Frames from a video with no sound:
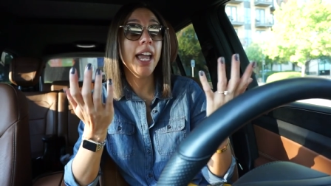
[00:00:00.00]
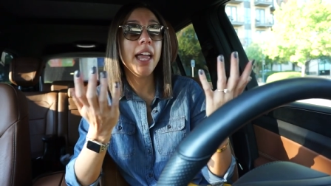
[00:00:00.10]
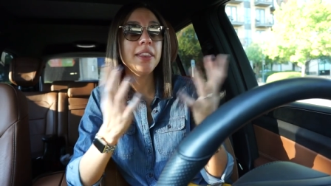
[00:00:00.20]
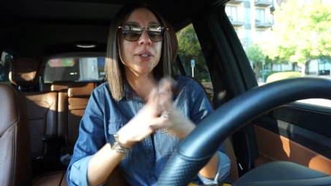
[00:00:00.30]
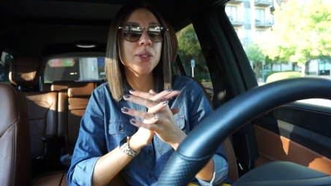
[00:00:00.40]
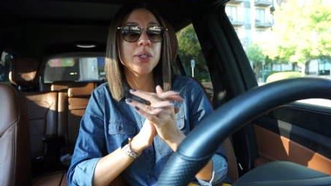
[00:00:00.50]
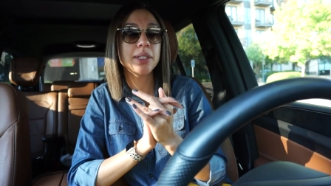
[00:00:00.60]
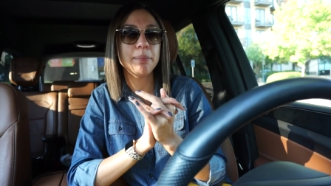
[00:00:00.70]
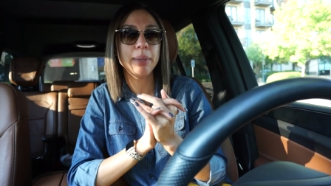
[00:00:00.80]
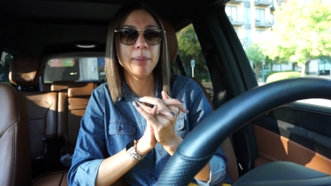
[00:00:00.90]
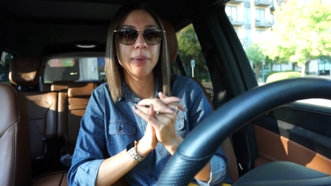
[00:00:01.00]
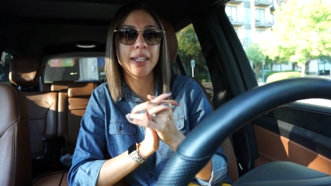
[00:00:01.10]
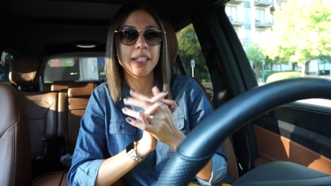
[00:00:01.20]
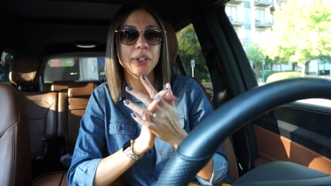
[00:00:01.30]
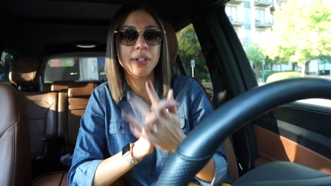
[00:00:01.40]
and there's just some people
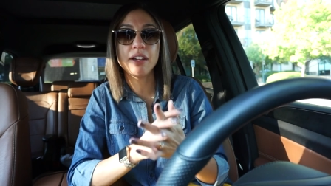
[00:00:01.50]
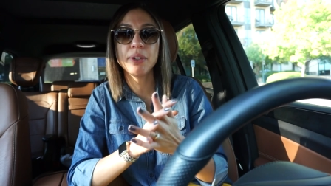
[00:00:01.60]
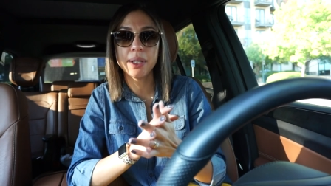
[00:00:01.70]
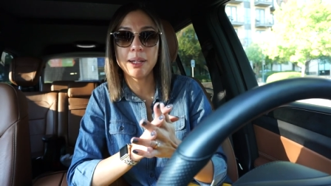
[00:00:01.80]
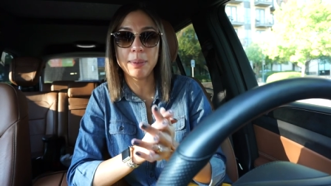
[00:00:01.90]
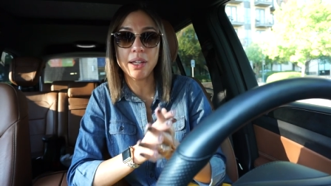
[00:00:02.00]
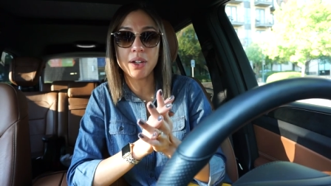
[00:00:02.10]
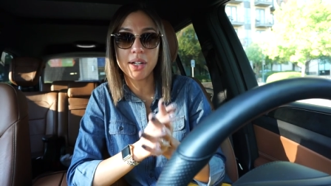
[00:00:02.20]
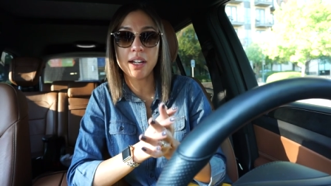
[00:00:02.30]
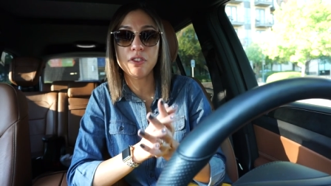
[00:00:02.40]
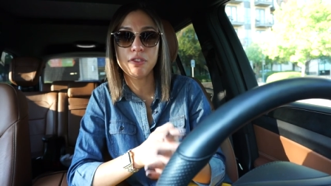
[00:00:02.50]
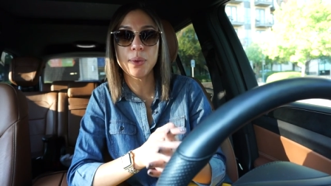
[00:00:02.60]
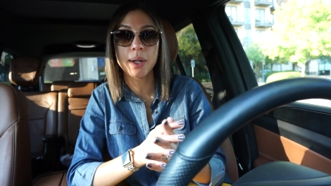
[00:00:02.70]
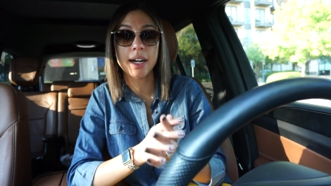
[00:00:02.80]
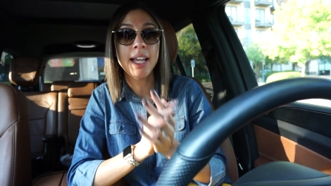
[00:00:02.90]
that you're never going to be good enough
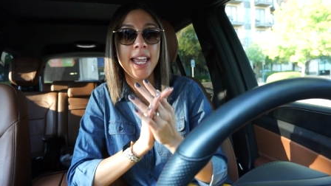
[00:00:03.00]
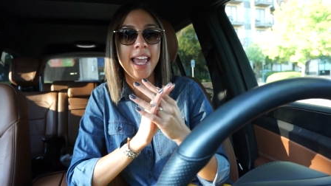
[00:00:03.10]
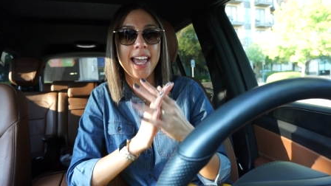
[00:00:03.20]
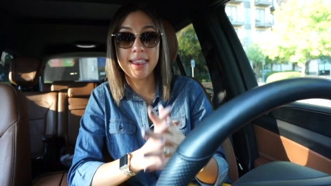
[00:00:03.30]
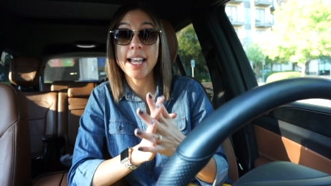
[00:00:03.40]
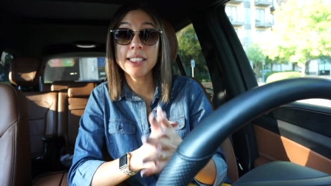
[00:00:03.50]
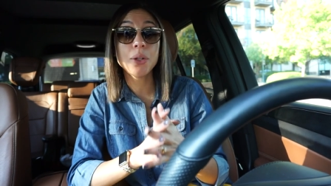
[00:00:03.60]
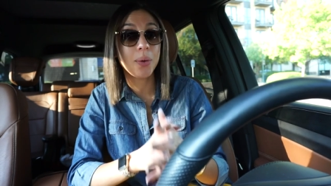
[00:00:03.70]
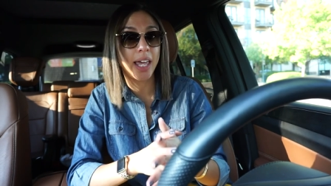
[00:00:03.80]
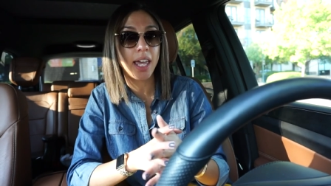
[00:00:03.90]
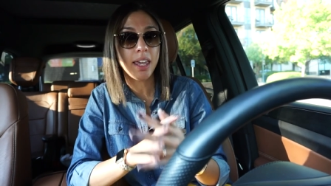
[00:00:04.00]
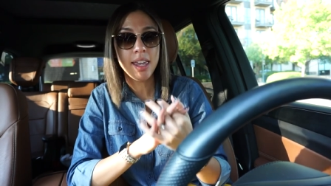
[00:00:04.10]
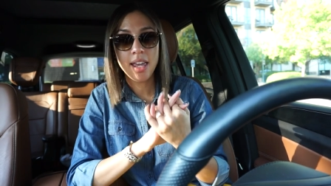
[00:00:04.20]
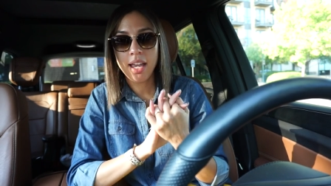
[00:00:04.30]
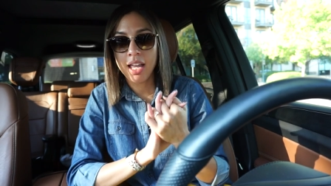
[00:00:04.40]
for, and that's okay.
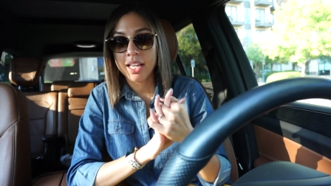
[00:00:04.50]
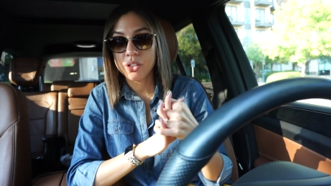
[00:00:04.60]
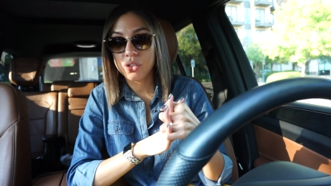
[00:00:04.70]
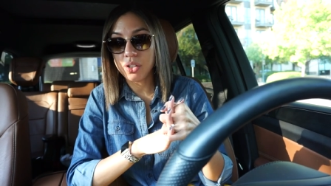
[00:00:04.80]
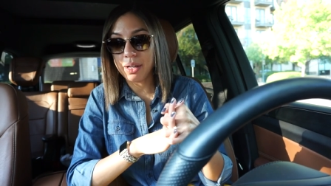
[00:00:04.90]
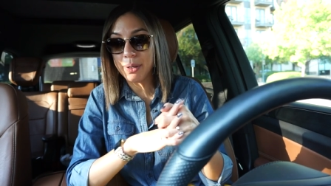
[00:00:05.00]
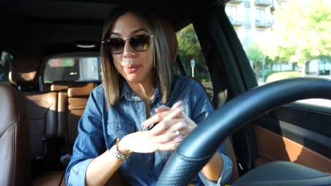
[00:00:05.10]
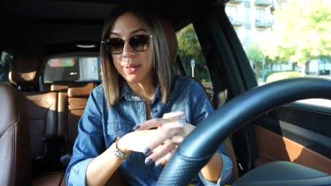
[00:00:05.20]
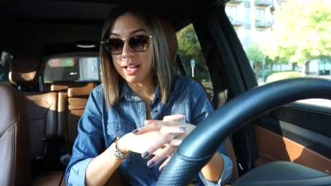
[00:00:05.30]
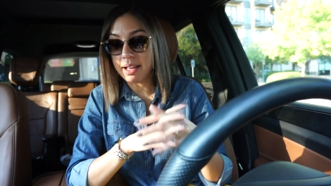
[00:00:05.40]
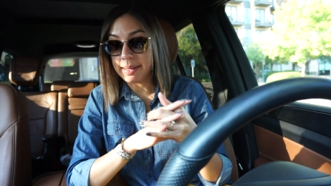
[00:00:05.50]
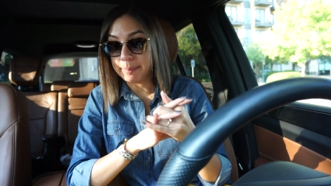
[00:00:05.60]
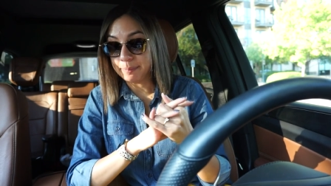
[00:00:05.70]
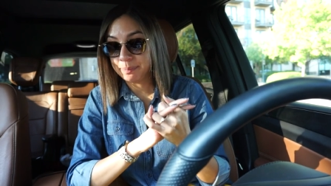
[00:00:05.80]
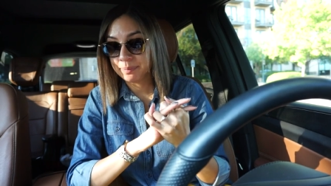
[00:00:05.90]
So
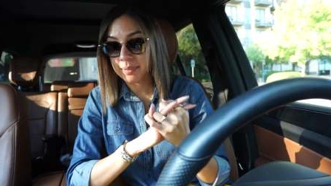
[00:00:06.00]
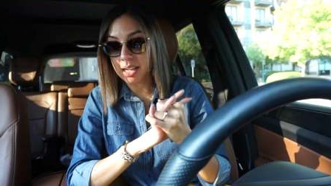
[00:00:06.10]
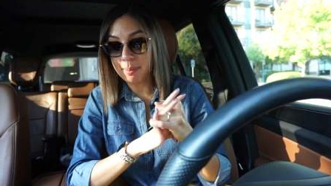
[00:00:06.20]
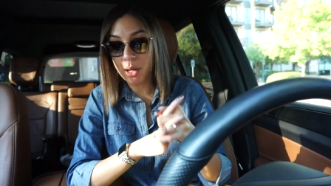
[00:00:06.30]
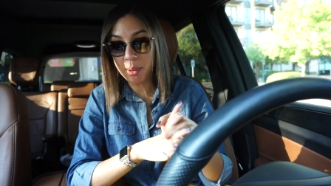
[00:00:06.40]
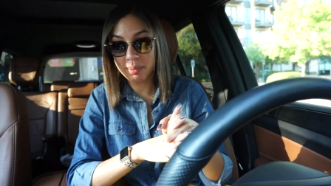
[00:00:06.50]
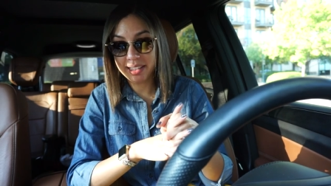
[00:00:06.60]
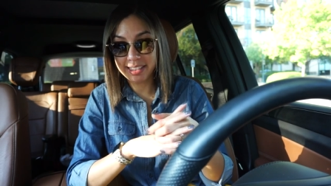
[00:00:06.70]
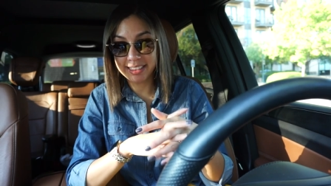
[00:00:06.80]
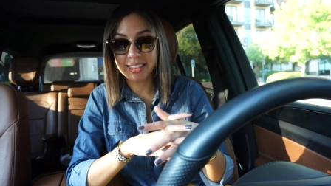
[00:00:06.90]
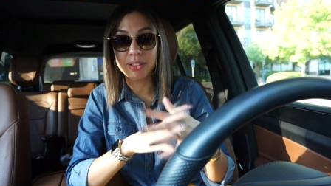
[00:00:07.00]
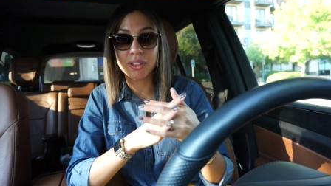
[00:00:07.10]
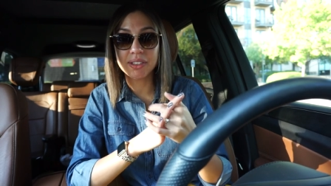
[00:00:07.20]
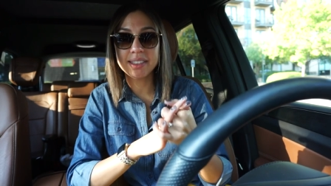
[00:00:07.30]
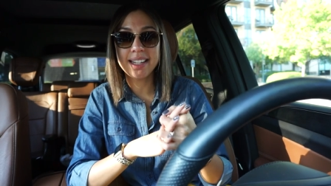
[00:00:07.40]
um, I'm hoping this little
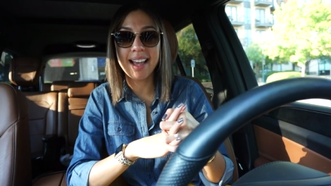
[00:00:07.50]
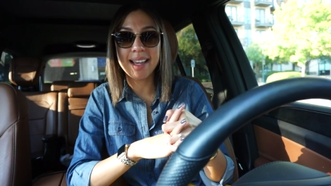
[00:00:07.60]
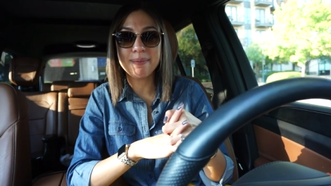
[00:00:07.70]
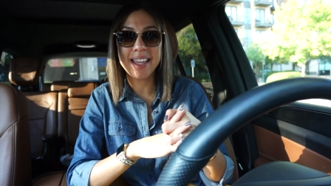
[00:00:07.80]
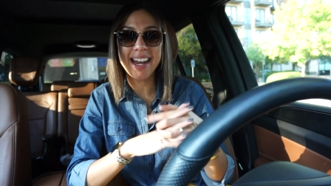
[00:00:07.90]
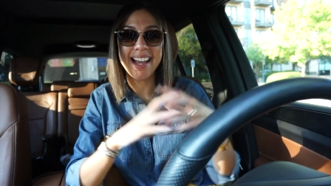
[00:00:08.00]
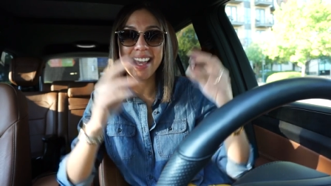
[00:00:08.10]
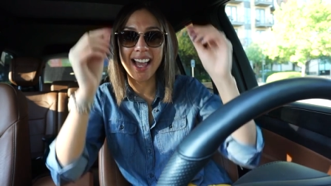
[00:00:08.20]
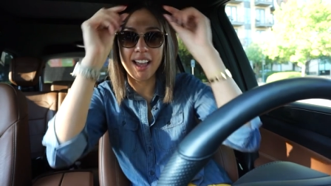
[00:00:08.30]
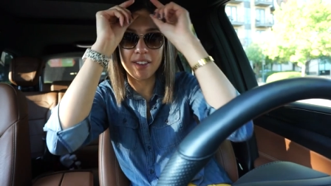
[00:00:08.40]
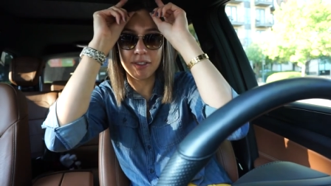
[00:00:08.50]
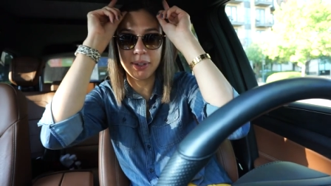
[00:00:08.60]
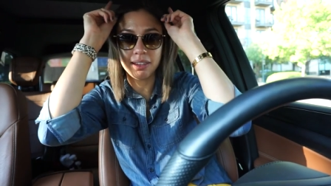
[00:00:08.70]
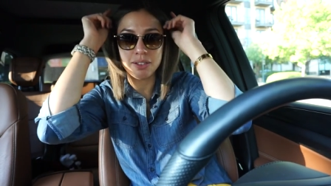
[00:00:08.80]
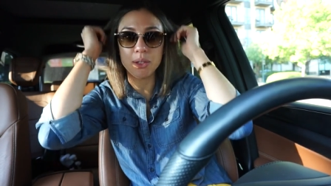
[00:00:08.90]
girl time that I have
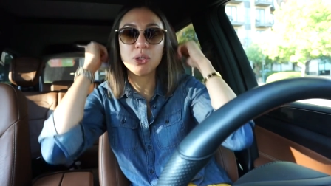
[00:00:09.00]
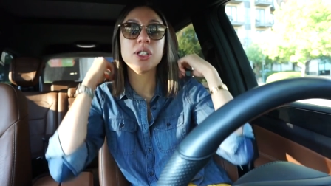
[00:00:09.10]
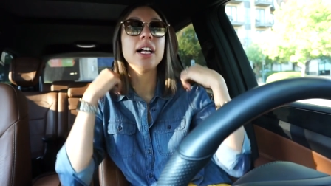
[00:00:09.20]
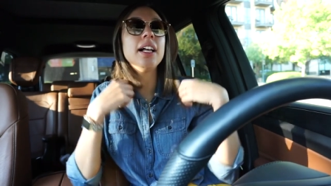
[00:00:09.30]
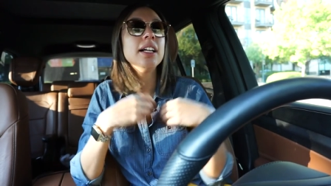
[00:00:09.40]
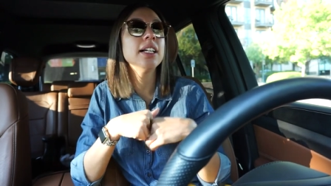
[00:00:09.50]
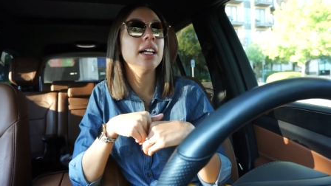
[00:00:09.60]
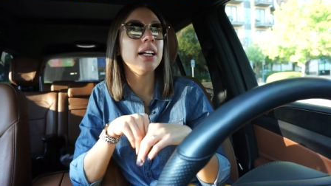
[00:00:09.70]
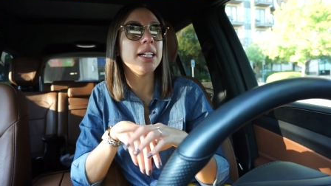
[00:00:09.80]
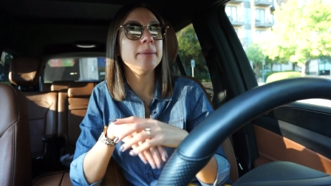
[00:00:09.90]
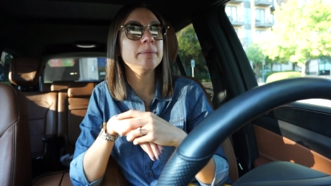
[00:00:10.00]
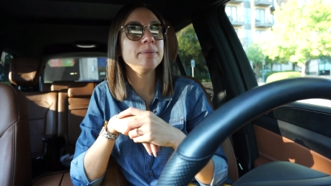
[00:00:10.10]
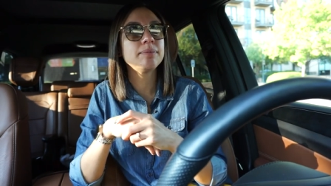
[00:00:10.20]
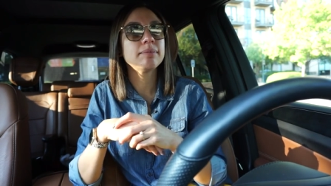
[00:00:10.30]
with Nusha um,